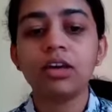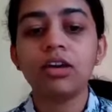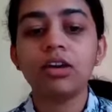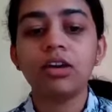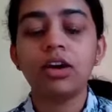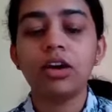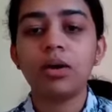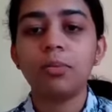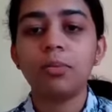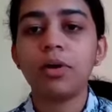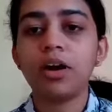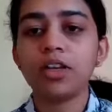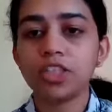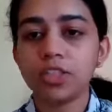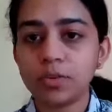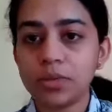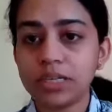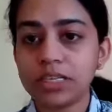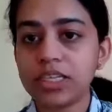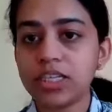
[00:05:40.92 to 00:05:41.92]
a March
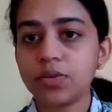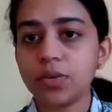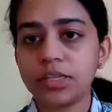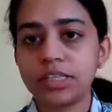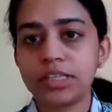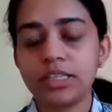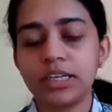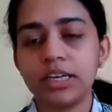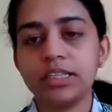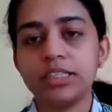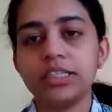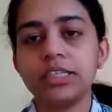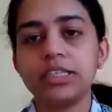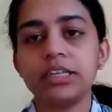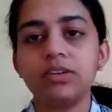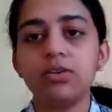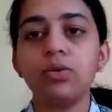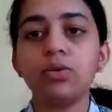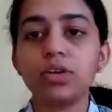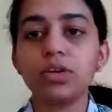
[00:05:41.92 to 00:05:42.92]
meeting 2019 and
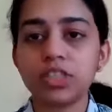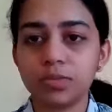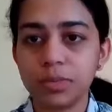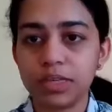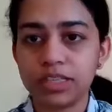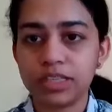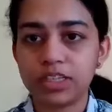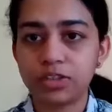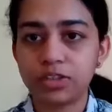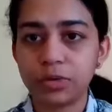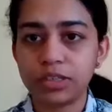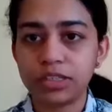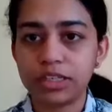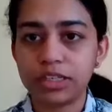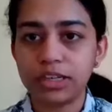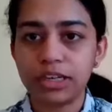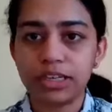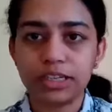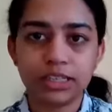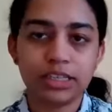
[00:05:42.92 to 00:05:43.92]
August meeting
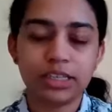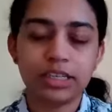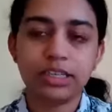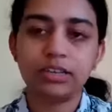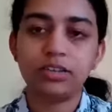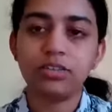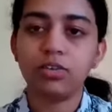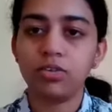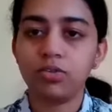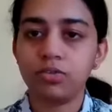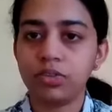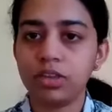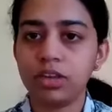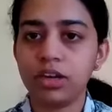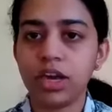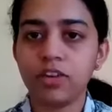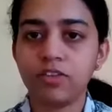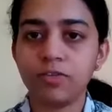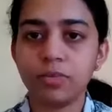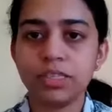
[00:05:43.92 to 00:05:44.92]
2019 of the
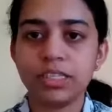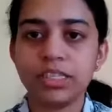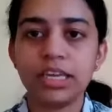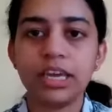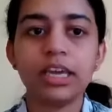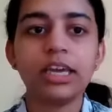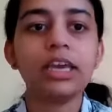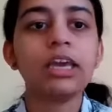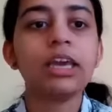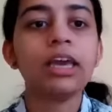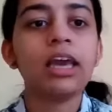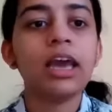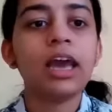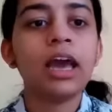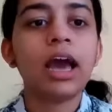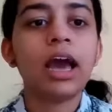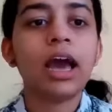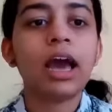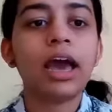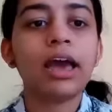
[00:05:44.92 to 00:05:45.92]
IFMSA.
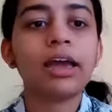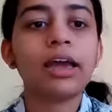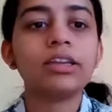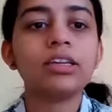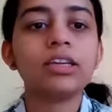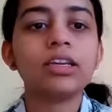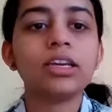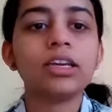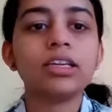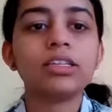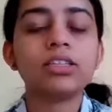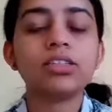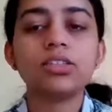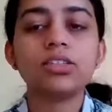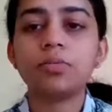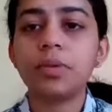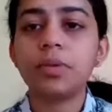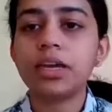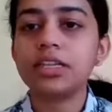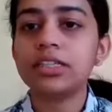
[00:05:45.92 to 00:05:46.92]
And it's
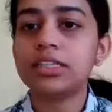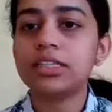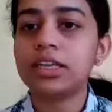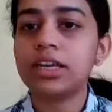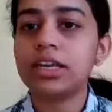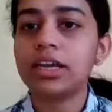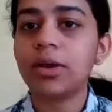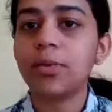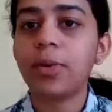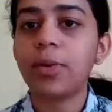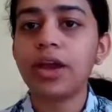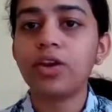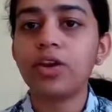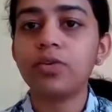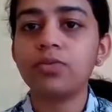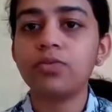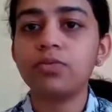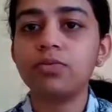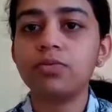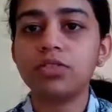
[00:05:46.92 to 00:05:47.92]
basically a way of
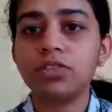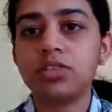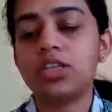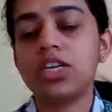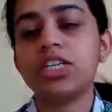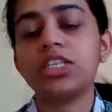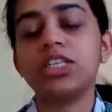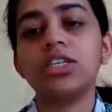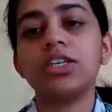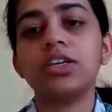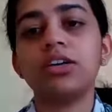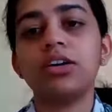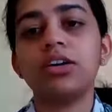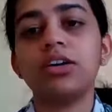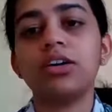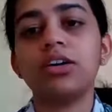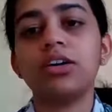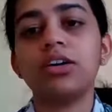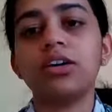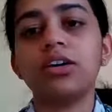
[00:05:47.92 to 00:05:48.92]
teaching
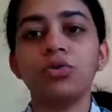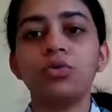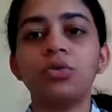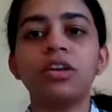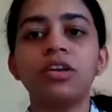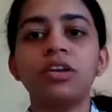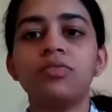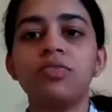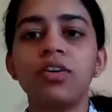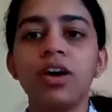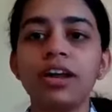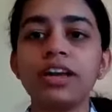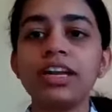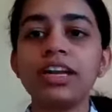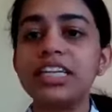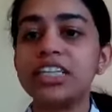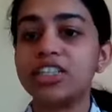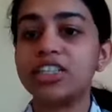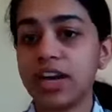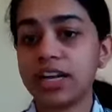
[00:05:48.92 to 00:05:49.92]
you in a fun,
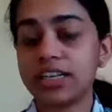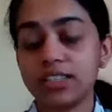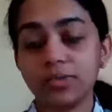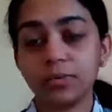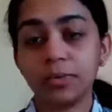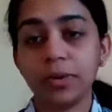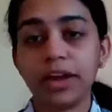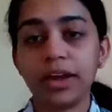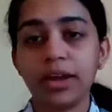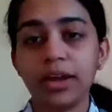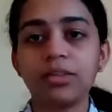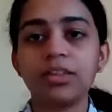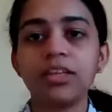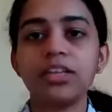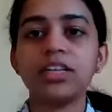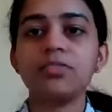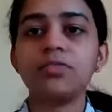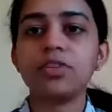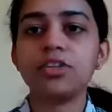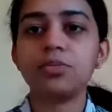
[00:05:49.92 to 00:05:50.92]
interactive way the
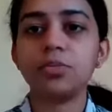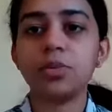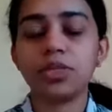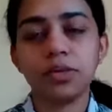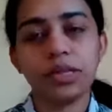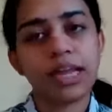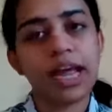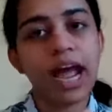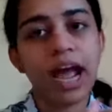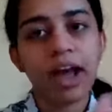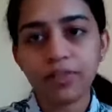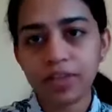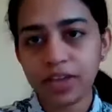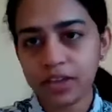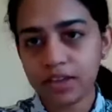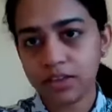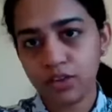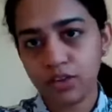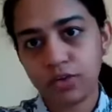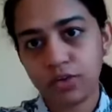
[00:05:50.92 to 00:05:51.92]
difference between having
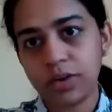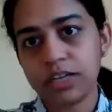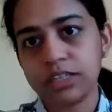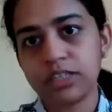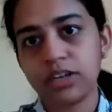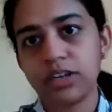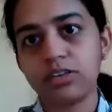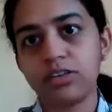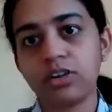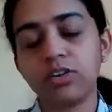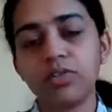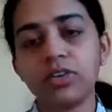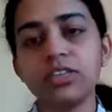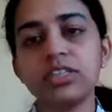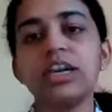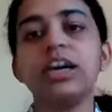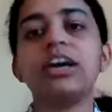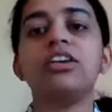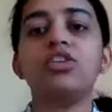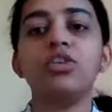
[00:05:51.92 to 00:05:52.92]
universal health coverage
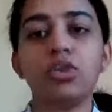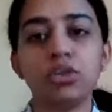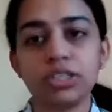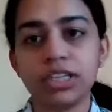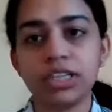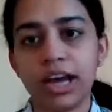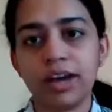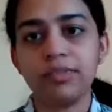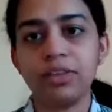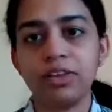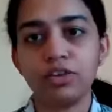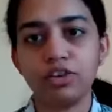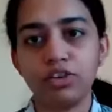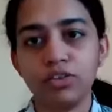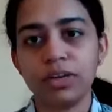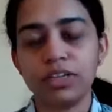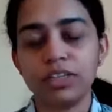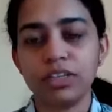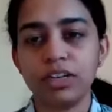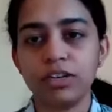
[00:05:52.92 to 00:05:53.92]
and not having
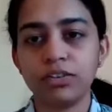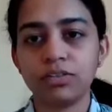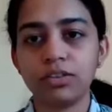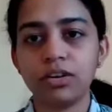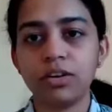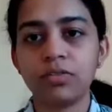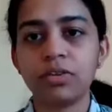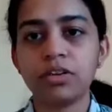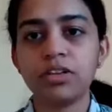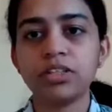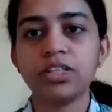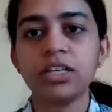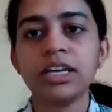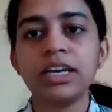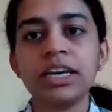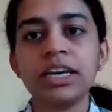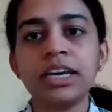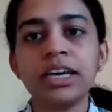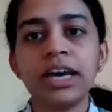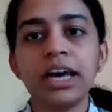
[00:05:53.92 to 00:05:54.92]
universal health coverage.
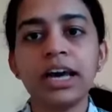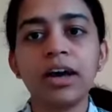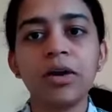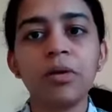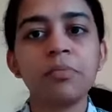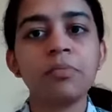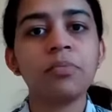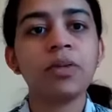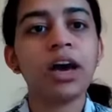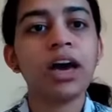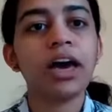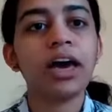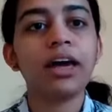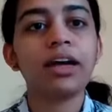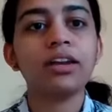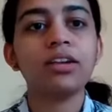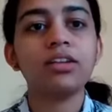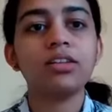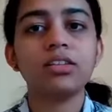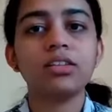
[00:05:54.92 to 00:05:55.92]

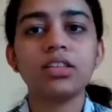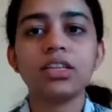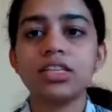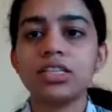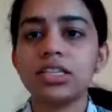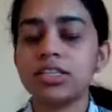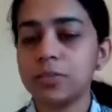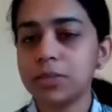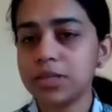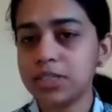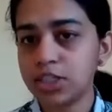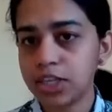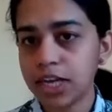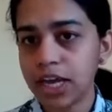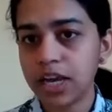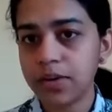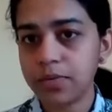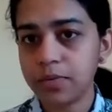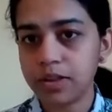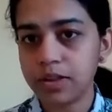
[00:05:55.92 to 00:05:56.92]
And this has been
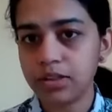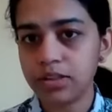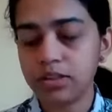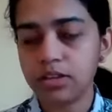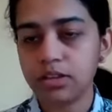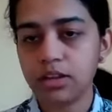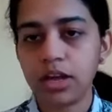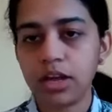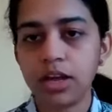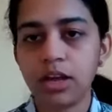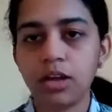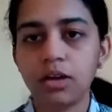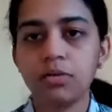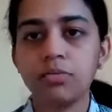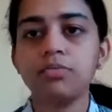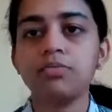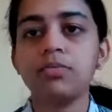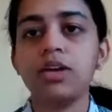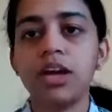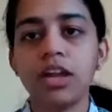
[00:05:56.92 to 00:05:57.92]
shared with
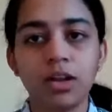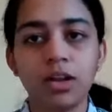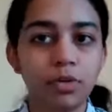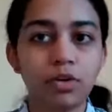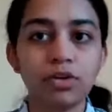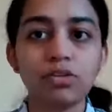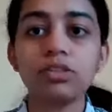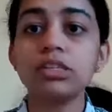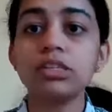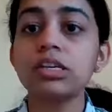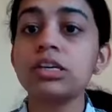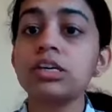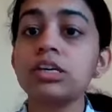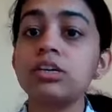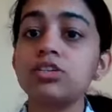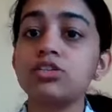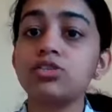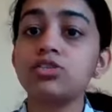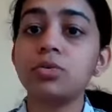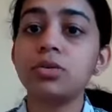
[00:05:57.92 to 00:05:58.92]
NMOs.
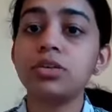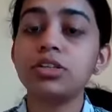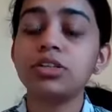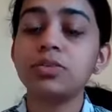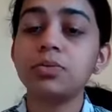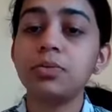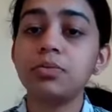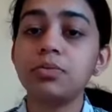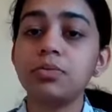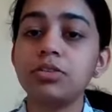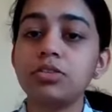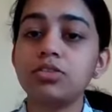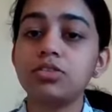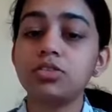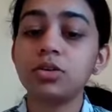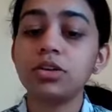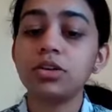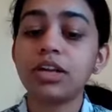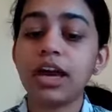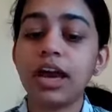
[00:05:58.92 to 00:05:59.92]
So
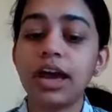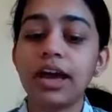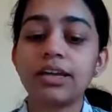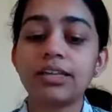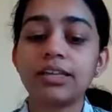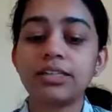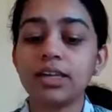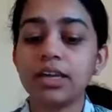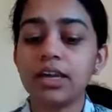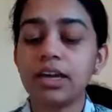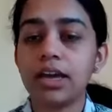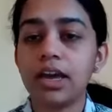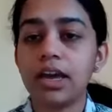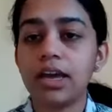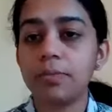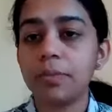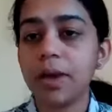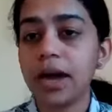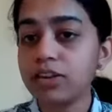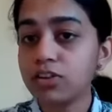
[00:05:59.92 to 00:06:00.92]
it has a
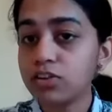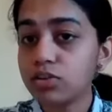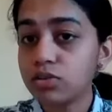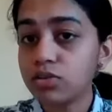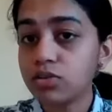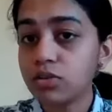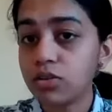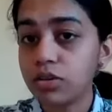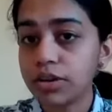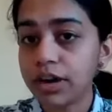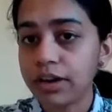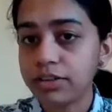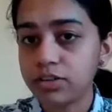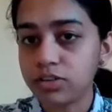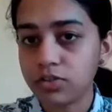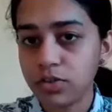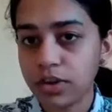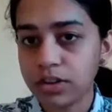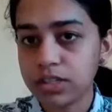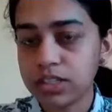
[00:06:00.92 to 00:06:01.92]
manual on how
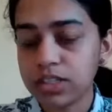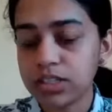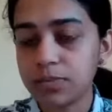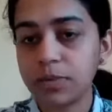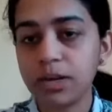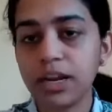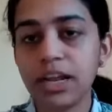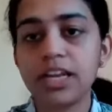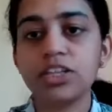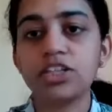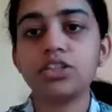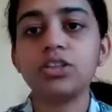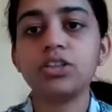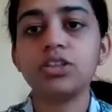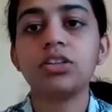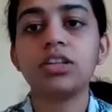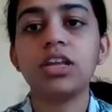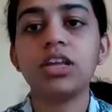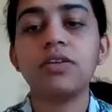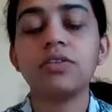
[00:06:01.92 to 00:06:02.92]
to run the
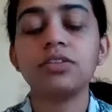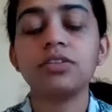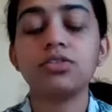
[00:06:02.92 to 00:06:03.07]
simulation. There is